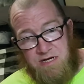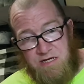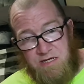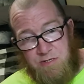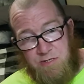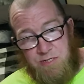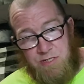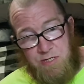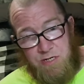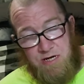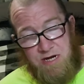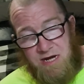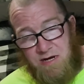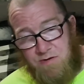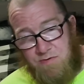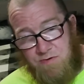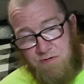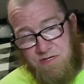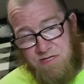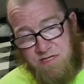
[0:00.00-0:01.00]
start
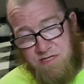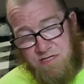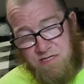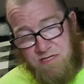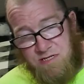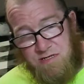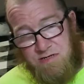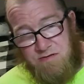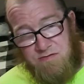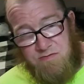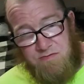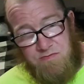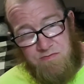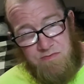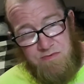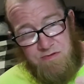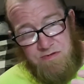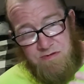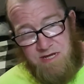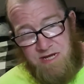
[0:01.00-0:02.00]
out with,
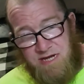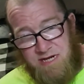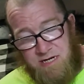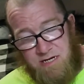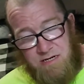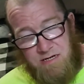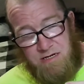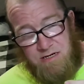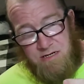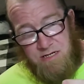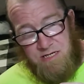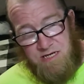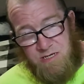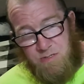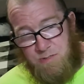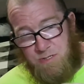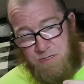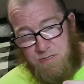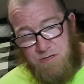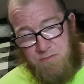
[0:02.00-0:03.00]
like, say
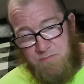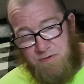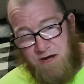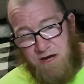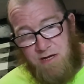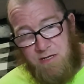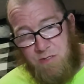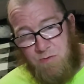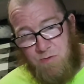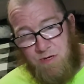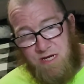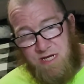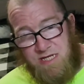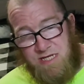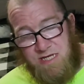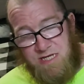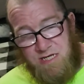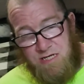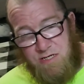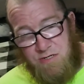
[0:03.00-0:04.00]
50 pounds weights
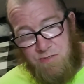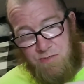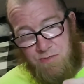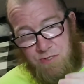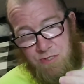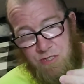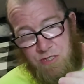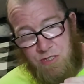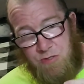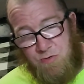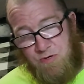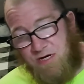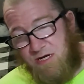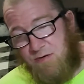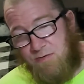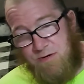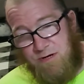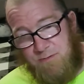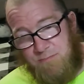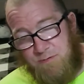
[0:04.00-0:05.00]
and you do 20
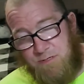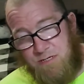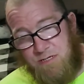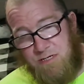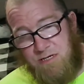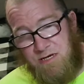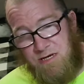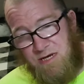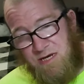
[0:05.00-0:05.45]
reps.